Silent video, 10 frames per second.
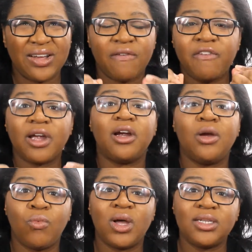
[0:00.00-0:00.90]
very
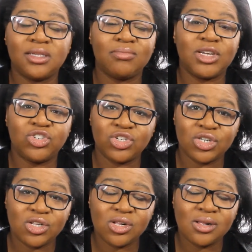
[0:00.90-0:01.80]

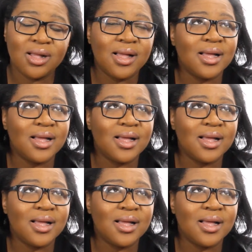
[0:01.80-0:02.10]
one-dimensional.